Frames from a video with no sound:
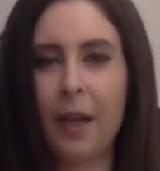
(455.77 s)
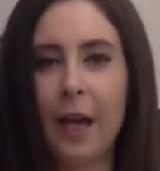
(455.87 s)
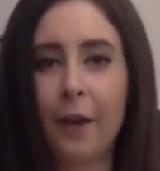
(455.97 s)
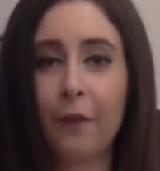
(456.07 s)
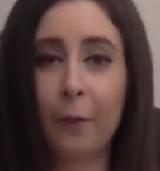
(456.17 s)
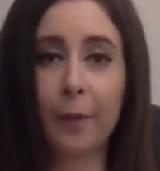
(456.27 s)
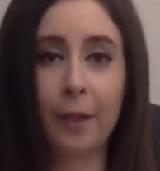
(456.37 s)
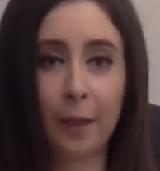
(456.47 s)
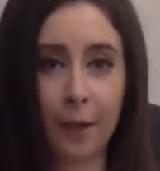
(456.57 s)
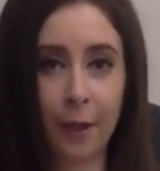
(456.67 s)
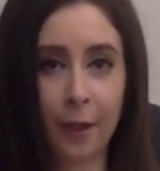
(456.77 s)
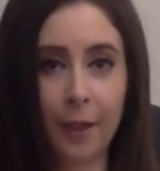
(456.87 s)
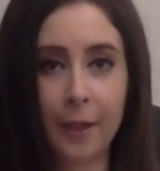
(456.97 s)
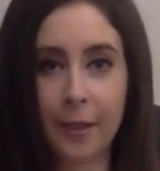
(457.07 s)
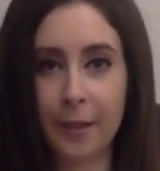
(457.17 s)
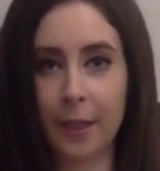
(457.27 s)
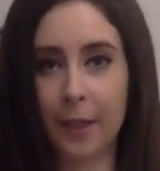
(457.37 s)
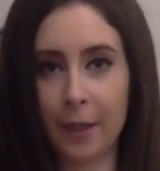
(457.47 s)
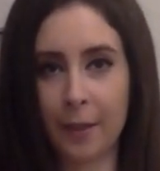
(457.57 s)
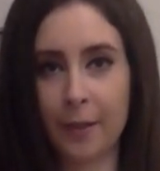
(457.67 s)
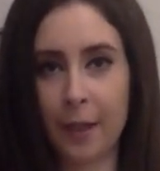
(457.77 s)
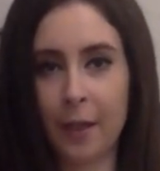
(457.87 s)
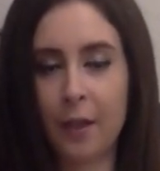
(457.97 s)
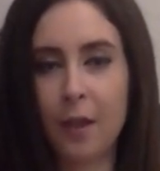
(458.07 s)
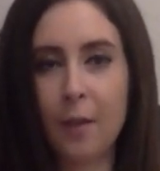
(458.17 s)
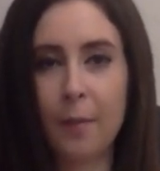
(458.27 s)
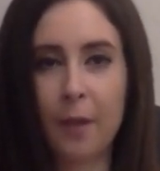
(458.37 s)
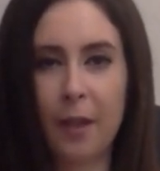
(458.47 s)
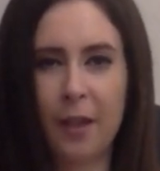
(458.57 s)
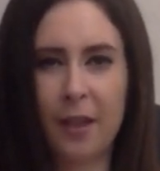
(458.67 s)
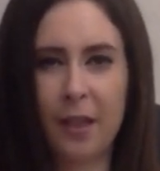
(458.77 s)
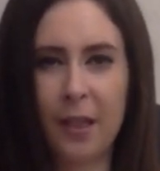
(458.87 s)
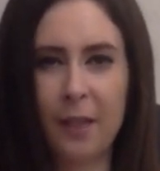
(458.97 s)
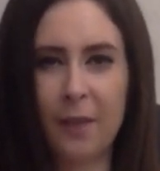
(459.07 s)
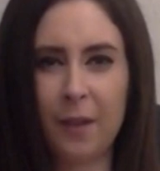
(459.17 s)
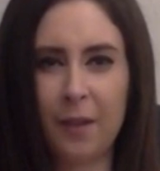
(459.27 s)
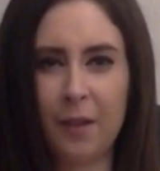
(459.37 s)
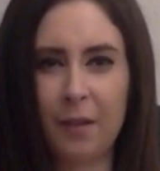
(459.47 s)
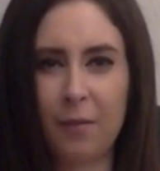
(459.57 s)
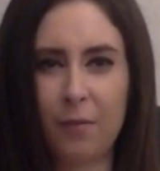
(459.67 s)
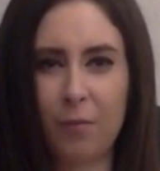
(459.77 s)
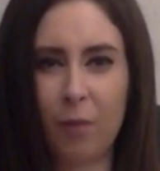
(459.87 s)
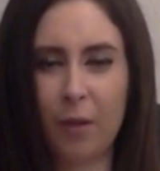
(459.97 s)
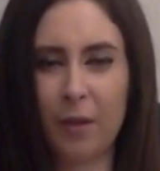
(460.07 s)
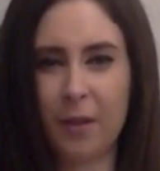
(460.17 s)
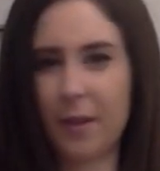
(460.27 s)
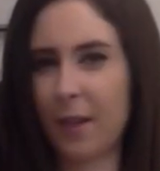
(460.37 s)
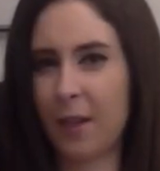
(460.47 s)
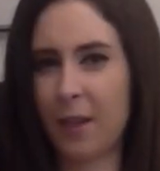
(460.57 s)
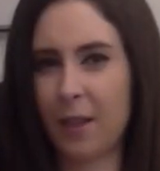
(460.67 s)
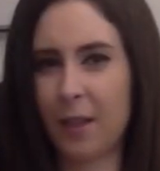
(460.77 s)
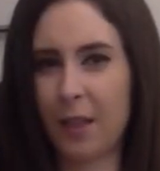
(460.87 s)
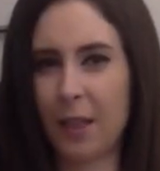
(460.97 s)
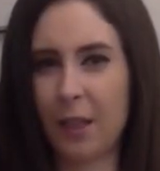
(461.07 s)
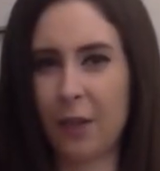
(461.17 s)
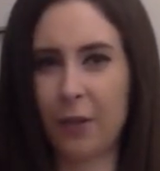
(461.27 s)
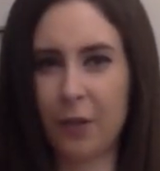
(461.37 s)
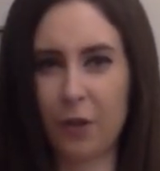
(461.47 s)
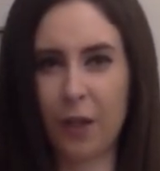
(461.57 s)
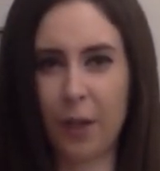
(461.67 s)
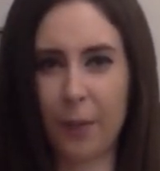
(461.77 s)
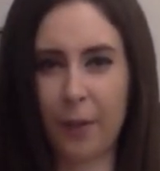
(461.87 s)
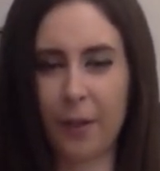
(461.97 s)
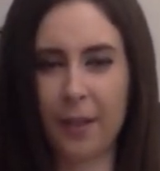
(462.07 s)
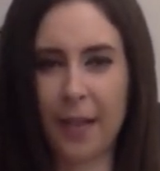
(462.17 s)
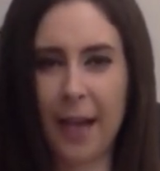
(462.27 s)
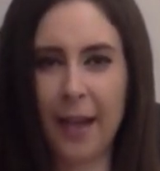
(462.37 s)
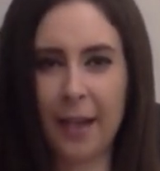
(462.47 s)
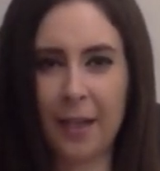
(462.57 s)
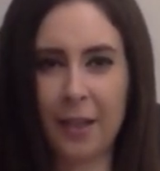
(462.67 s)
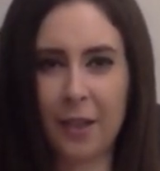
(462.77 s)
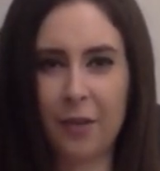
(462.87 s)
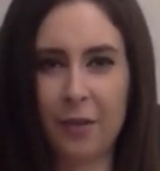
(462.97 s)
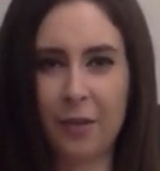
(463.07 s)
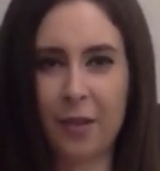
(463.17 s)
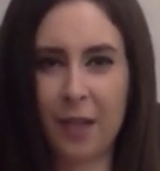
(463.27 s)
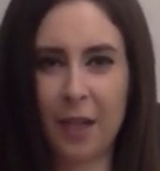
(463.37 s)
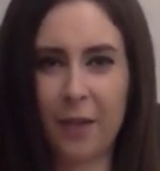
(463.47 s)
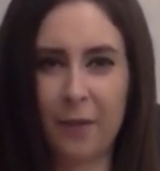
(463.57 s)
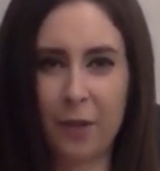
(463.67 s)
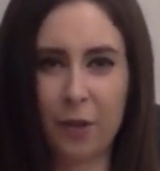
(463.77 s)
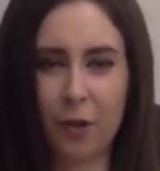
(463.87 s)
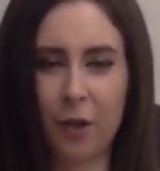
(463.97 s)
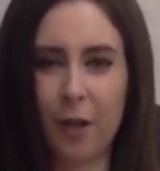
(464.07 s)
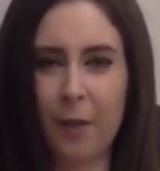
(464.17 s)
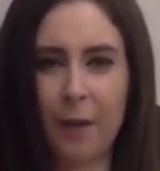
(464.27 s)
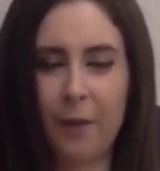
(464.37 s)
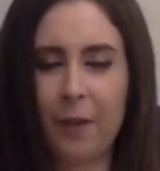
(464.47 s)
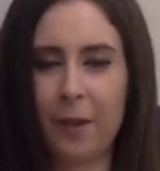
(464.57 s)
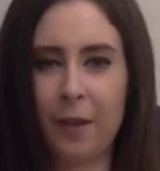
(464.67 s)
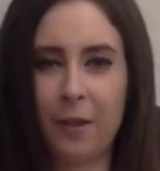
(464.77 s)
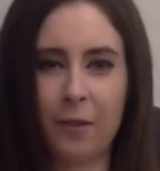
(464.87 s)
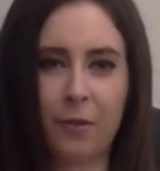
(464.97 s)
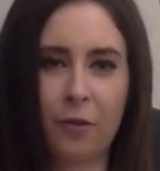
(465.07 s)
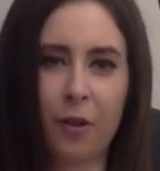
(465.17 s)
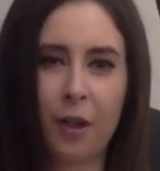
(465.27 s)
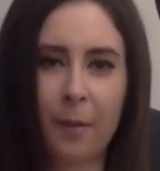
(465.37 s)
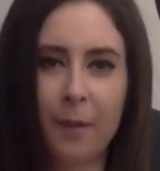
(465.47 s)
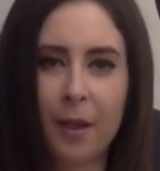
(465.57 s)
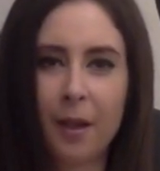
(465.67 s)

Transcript: Everybody there is innocent, but even ones that, you know, he's trying to protect too. It's kind of screwed up. Everything is so screwed up.